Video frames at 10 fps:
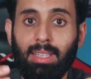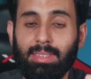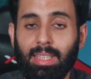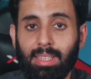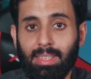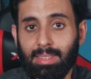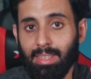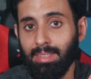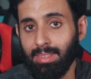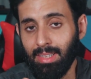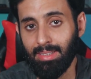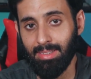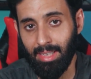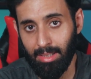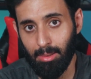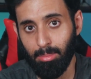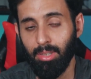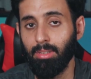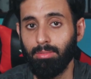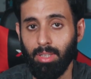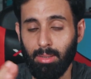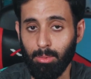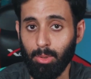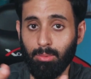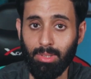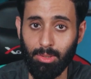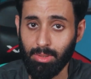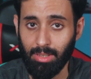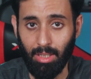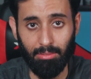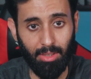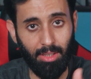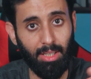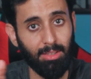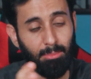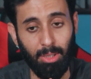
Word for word: And secondly, there is an extended period of time during which you can give the test.